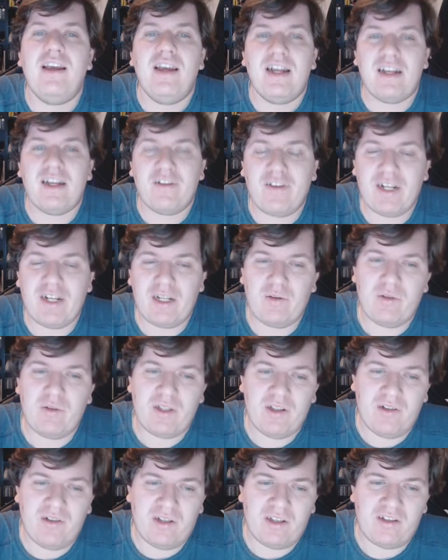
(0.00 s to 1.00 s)
And I thought I would
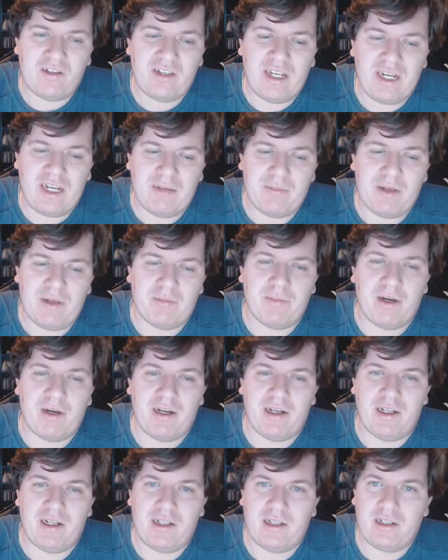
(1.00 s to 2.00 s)
do the same in
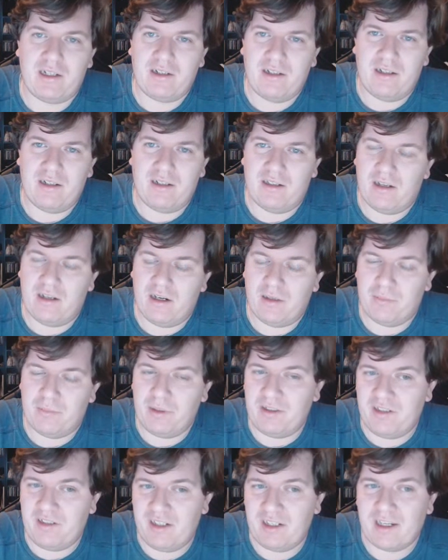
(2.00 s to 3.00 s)
my
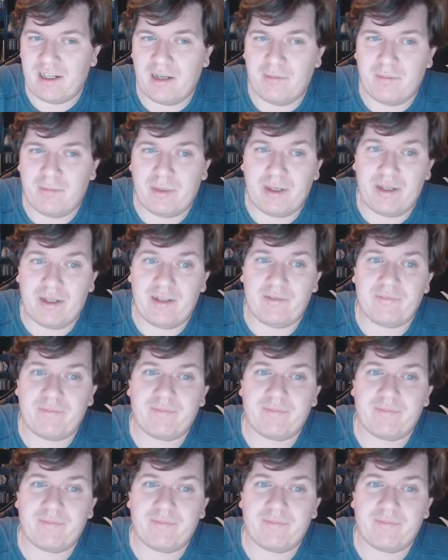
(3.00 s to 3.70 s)
RPG campaign.